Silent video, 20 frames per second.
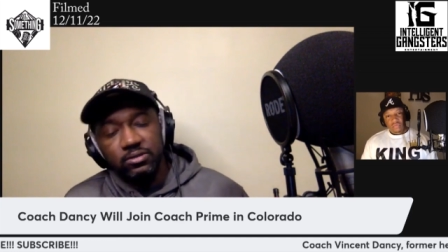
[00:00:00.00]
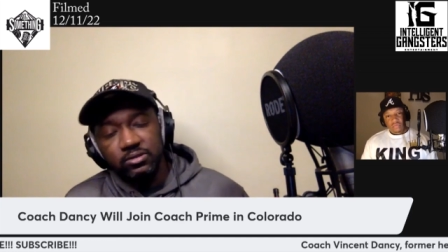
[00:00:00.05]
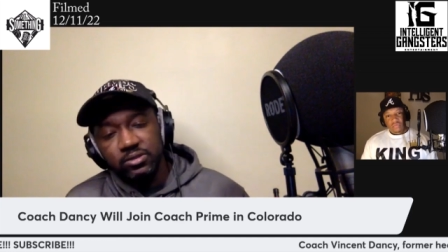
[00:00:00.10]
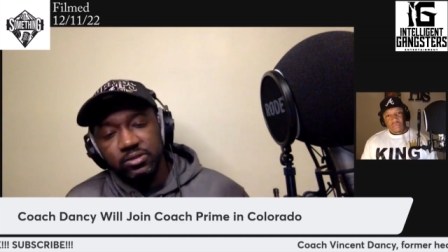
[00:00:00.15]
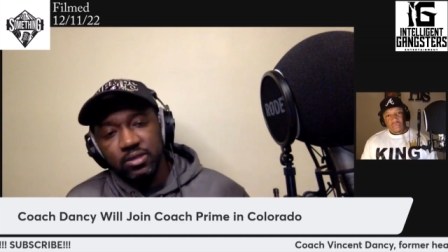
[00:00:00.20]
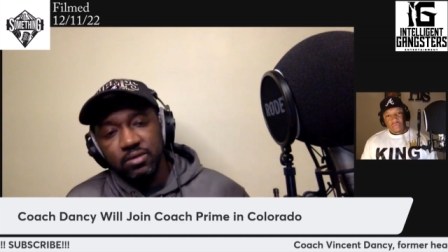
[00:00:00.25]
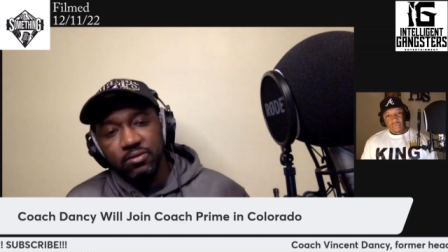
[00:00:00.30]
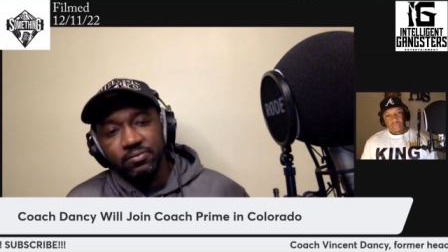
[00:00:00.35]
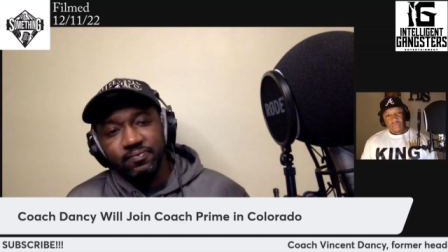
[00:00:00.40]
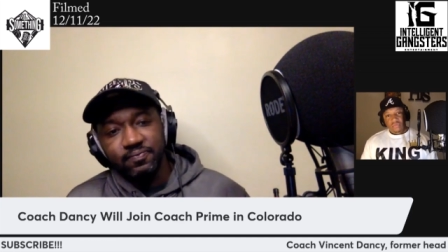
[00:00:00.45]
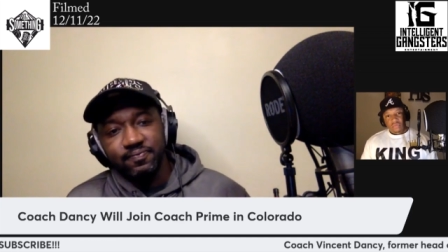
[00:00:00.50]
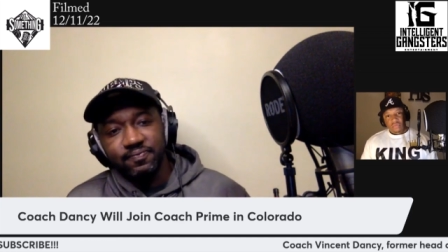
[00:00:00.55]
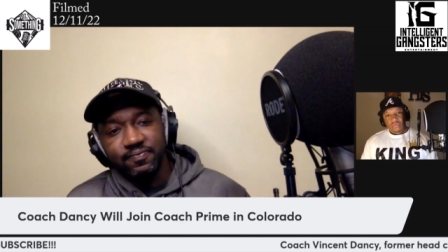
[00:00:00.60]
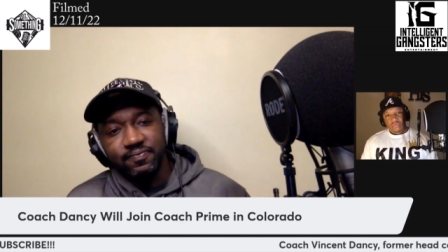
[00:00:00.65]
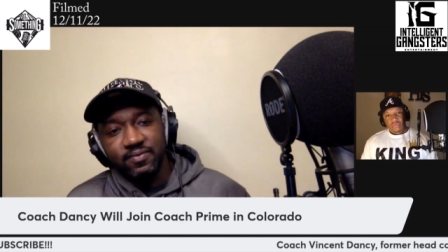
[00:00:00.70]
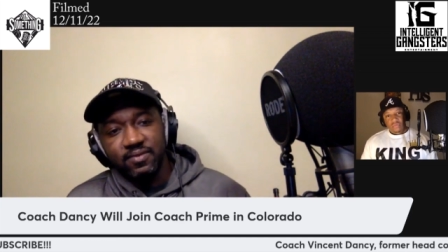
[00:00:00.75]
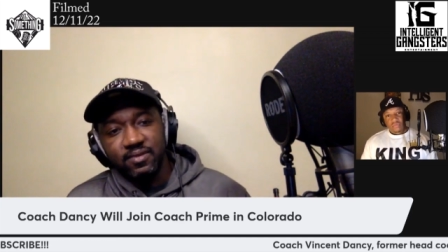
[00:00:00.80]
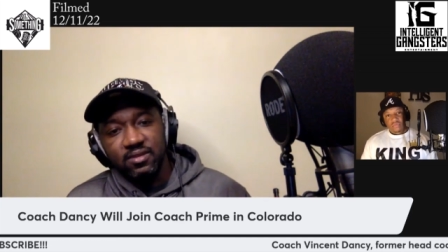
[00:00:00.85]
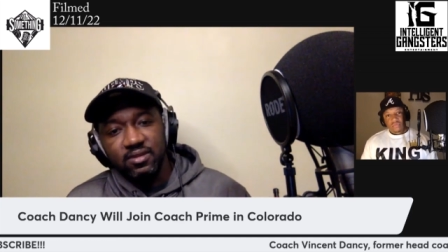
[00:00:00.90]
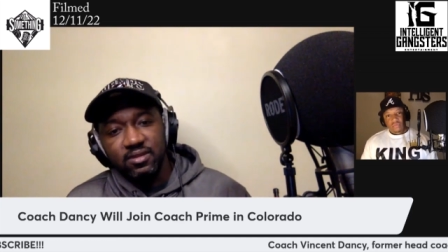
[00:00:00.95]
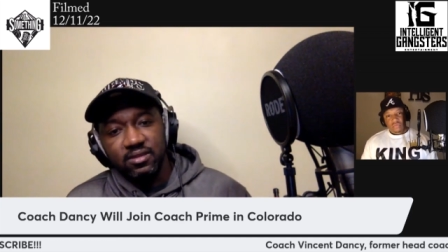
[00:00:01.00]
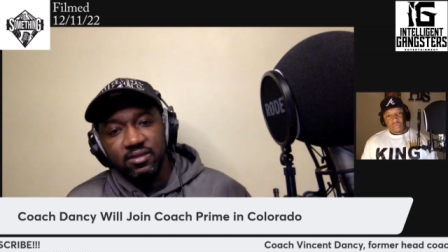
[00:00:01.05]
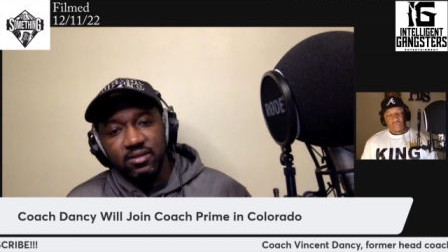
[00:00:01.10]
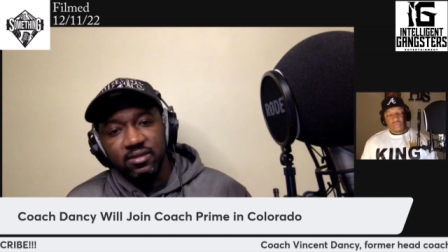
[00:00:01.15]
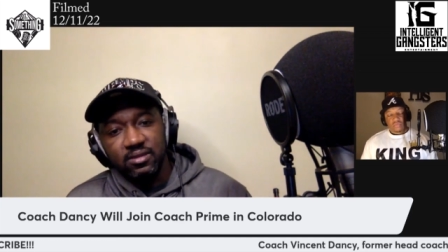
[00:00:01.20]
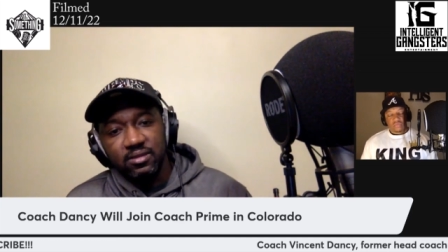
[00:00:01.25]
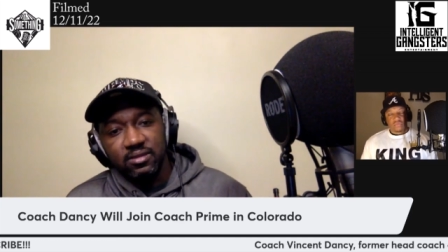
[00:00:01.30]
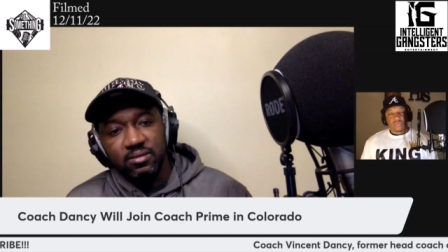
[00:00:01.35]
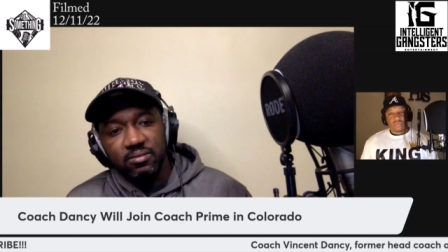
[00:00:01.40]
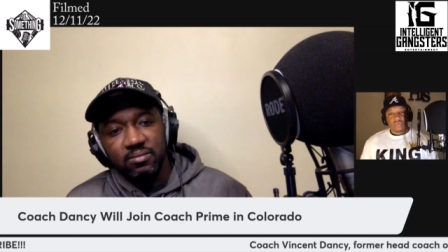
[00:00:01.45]
So,
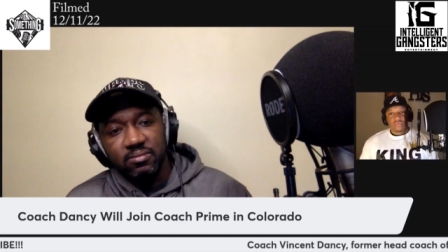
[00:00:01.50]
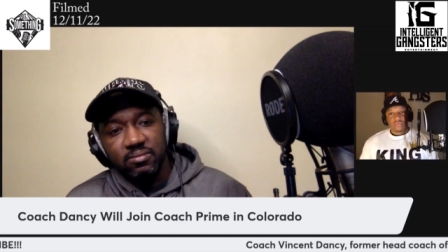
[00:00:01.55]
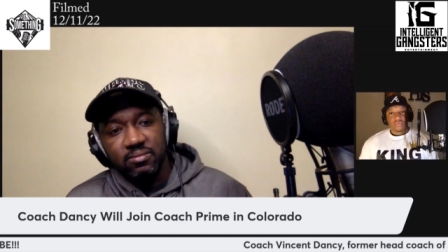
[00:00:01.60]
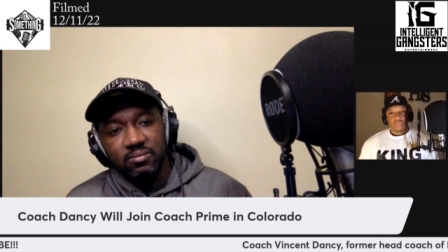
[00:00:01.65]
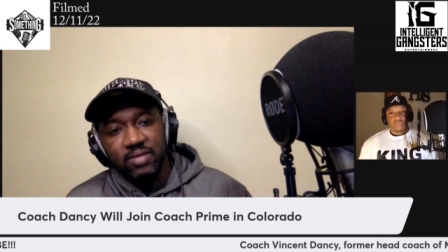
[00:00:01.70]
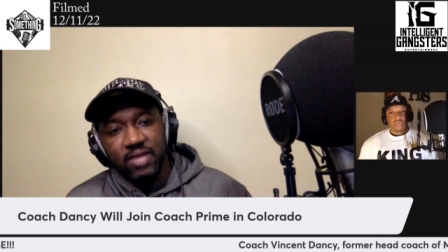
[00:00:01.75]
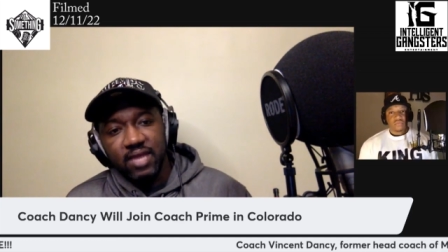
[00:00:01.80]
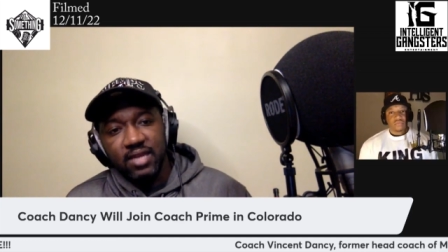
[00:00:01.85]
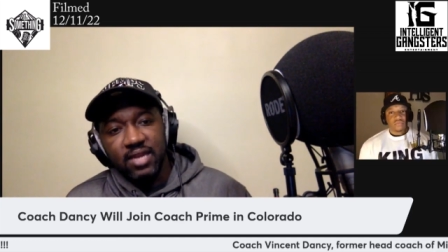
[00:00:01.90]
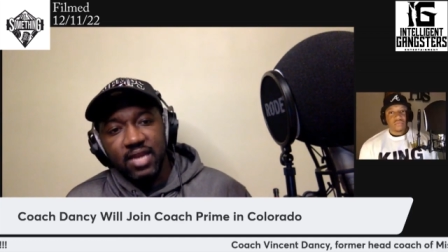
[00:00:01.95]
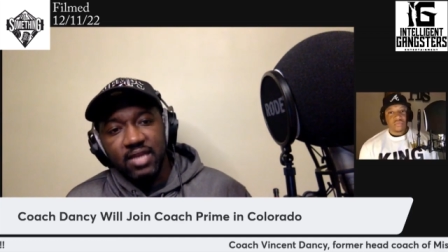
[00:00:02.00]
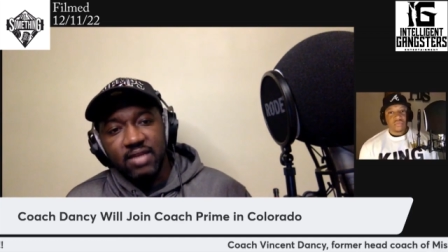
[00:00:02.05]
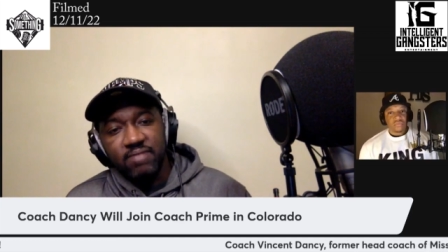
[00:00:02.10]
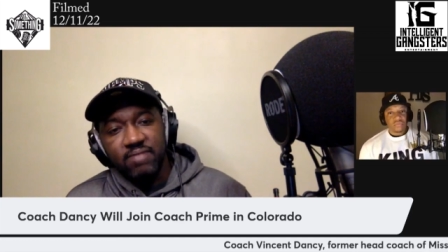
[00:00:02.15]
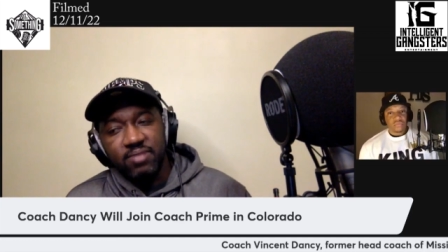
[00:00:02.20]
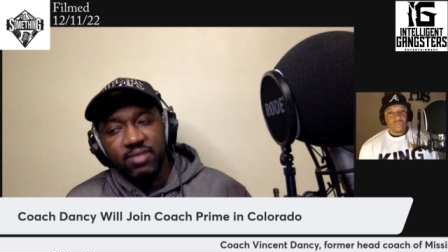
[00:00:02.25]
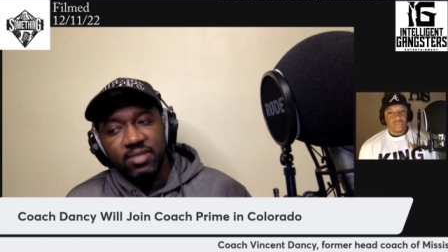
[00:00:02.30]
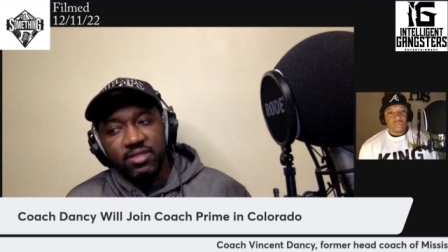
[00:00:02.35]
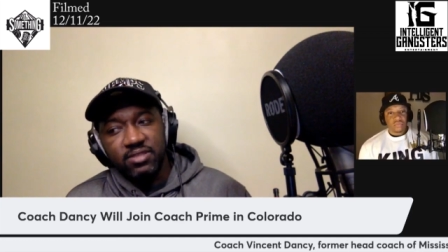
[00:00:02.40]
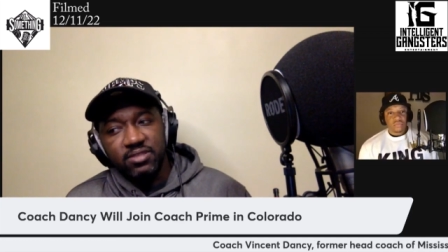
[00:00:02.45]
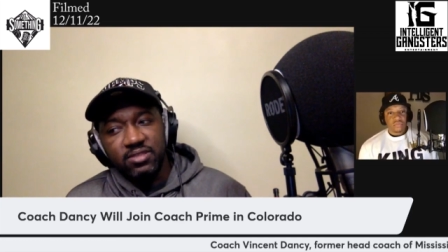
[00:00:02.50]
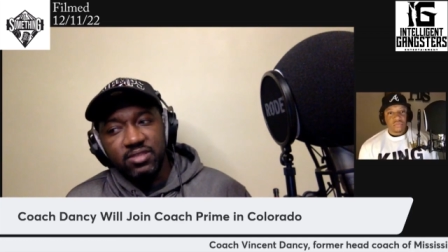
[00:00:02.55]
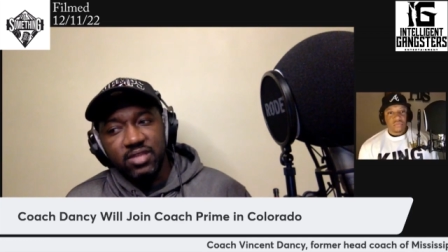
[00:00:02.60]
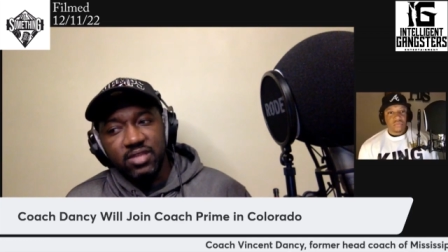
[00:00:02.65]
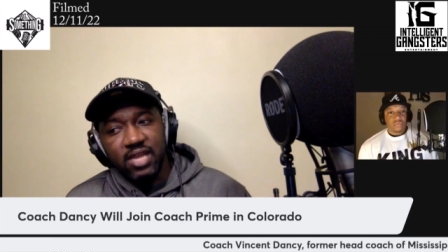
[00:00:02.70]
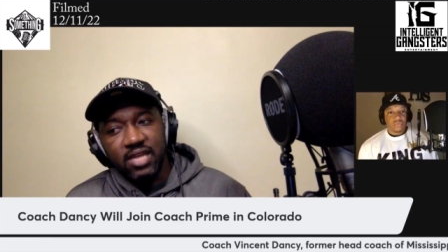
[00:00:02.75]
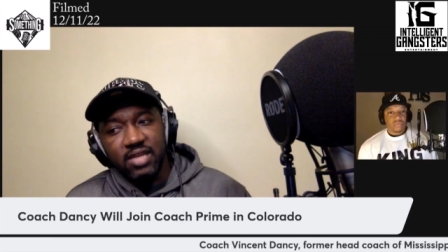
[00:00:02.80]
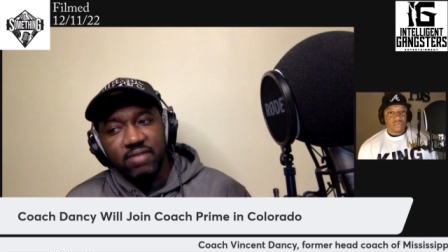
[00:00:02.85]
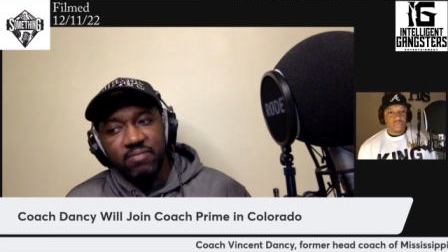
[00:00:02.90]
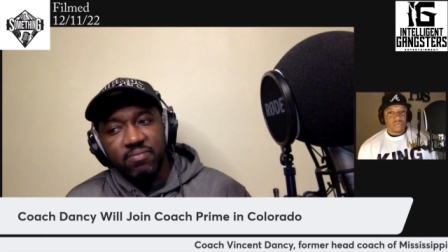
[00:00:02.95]
mm-hmm. not not the biggest,
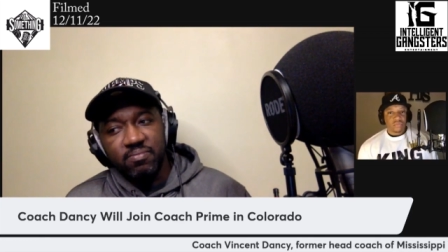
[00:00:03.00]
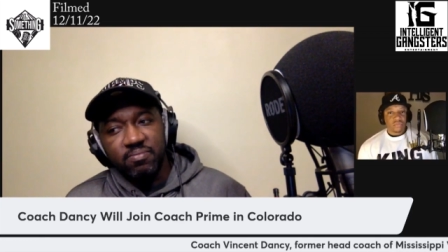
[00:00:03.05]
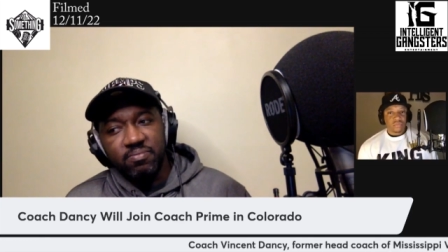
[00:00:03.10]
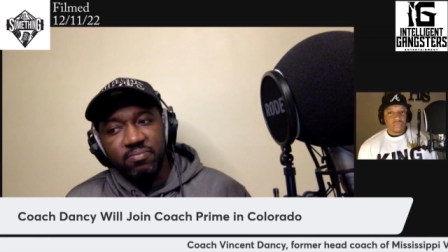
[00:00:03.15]
not the